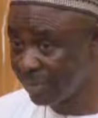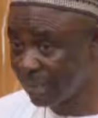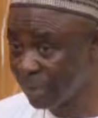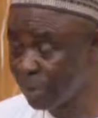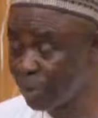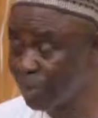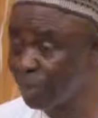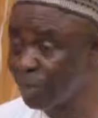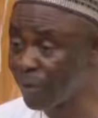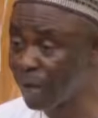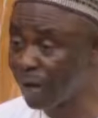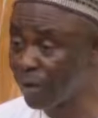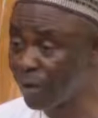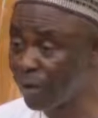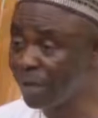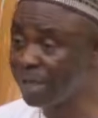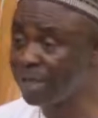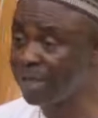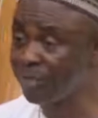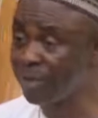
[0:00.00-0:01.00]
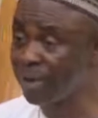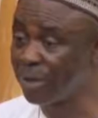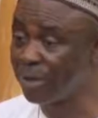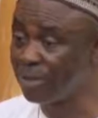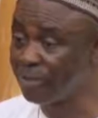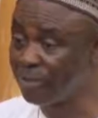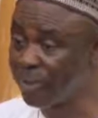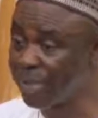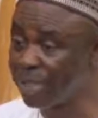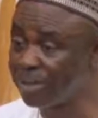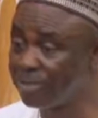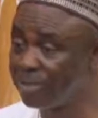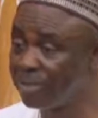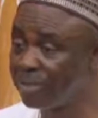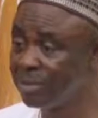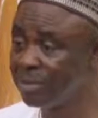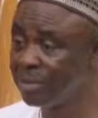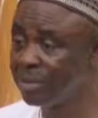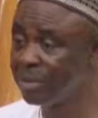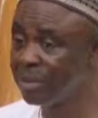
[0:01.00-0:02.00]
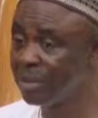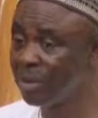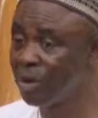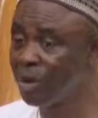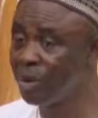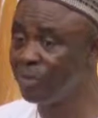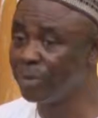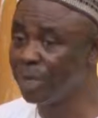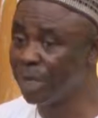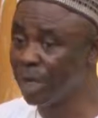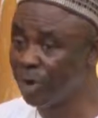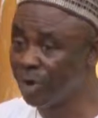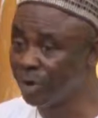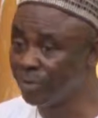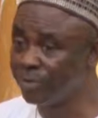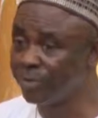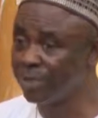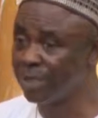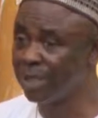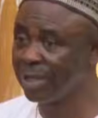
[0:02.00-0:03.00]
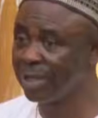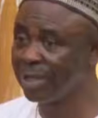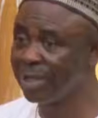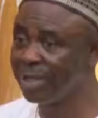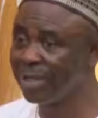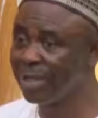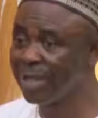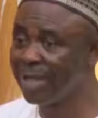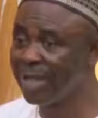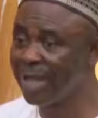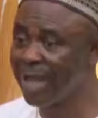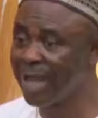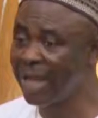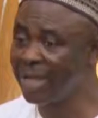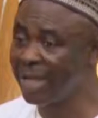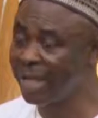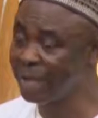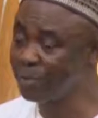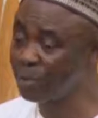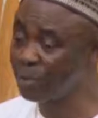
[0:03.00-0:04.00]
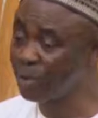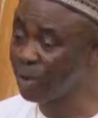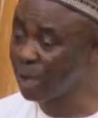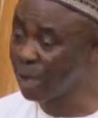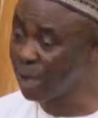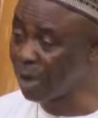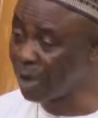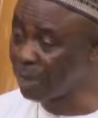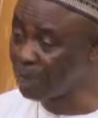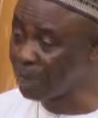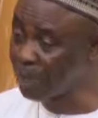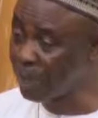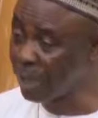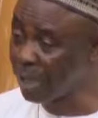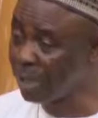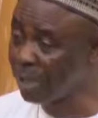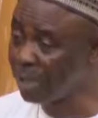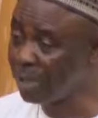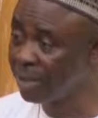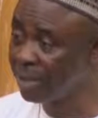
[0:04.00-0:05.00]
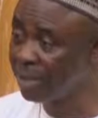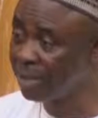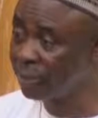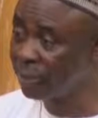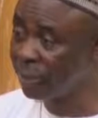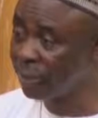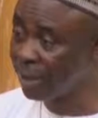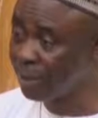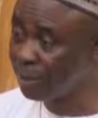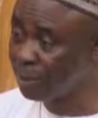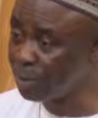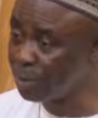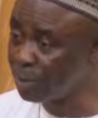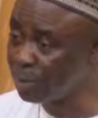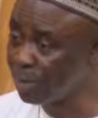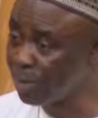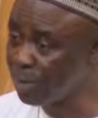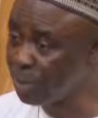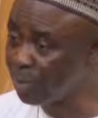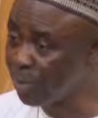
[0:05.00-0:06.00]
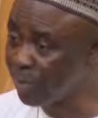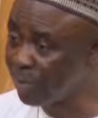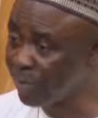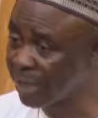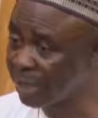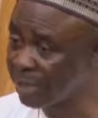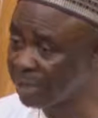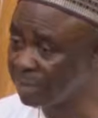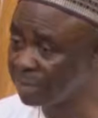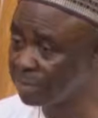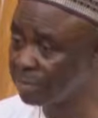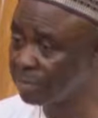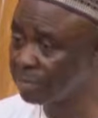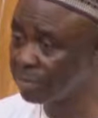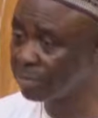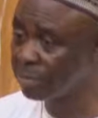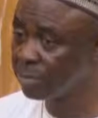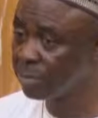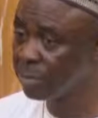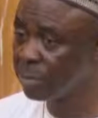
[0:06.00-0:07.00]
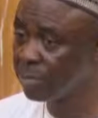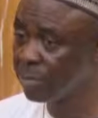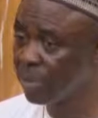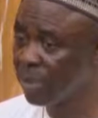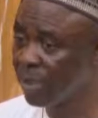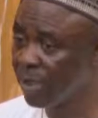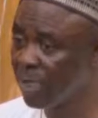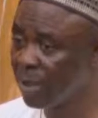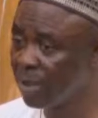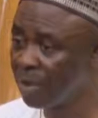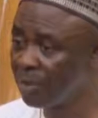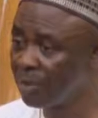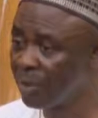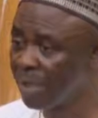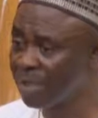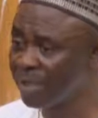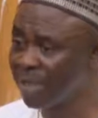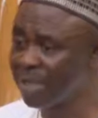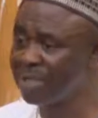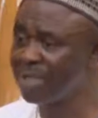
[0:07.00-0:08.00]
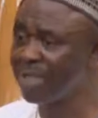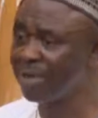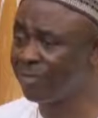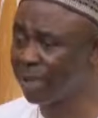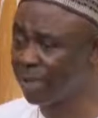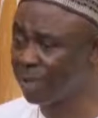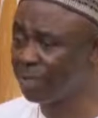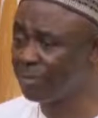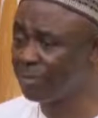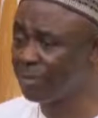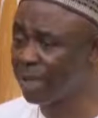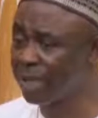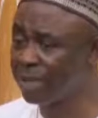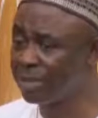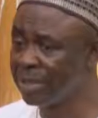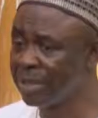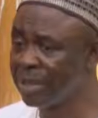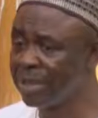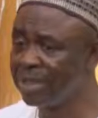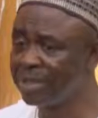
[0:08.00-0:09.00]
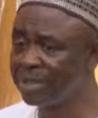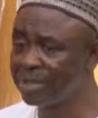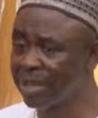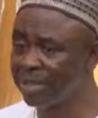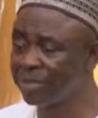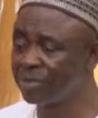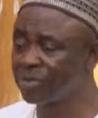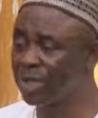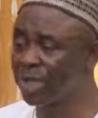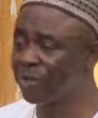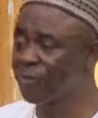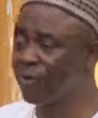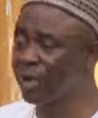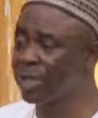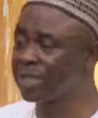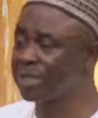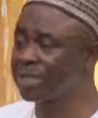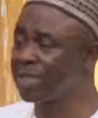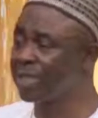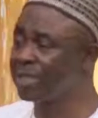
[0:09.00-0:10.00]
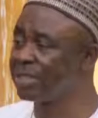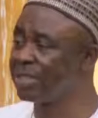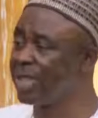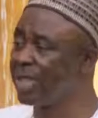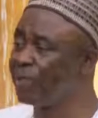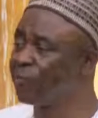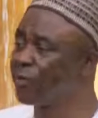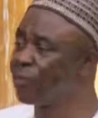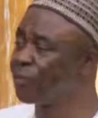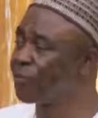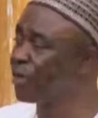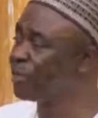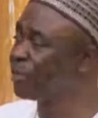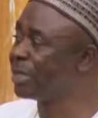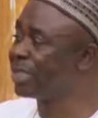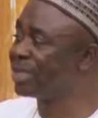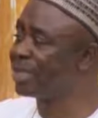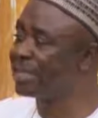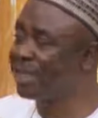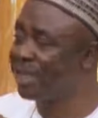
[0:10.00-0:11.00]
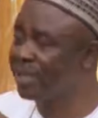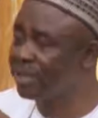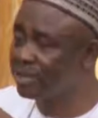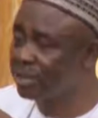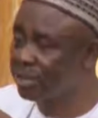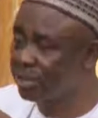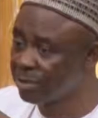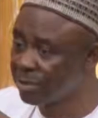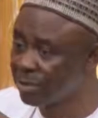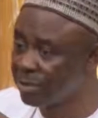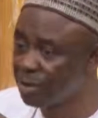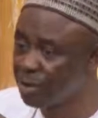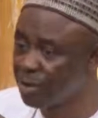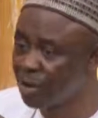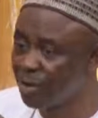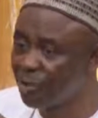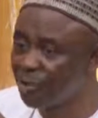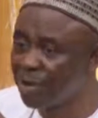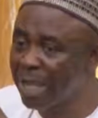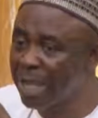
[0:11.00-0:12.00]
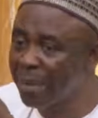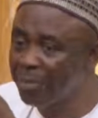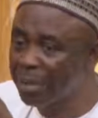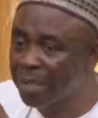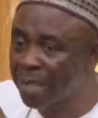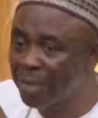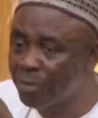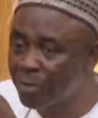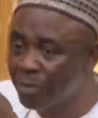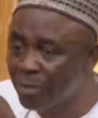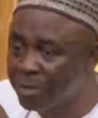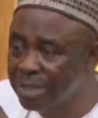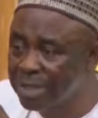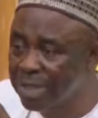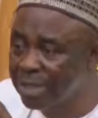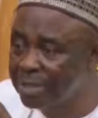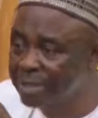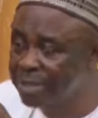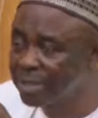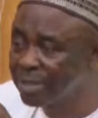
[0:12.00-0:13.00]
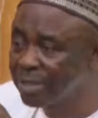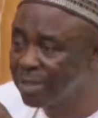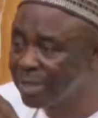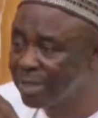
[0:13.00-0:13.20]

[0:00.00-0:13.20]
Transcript: in the overall development of the country. And that will go a long way to reduce poverty. When there's development, take for instance, even from the stage of capital project